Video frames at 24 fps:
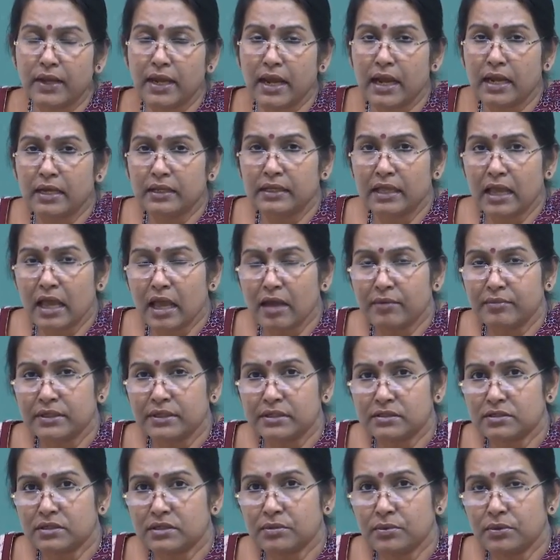and they have
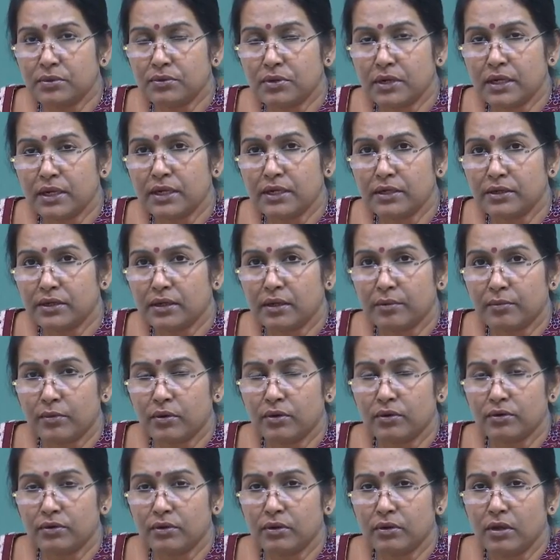distributed it
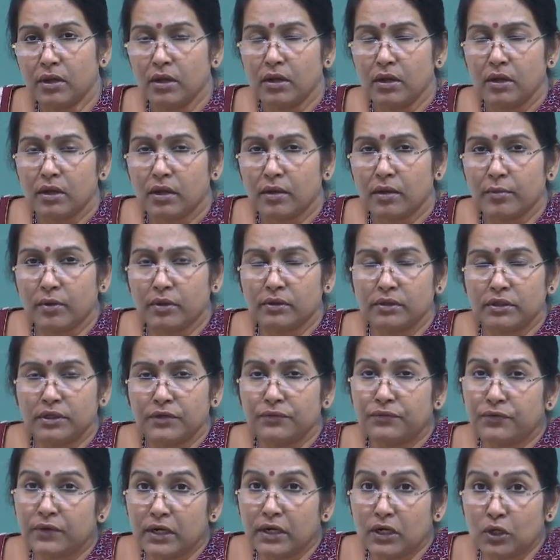among the
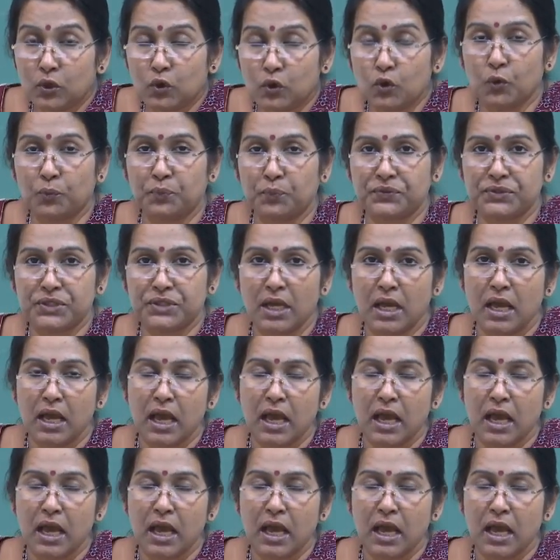different groups,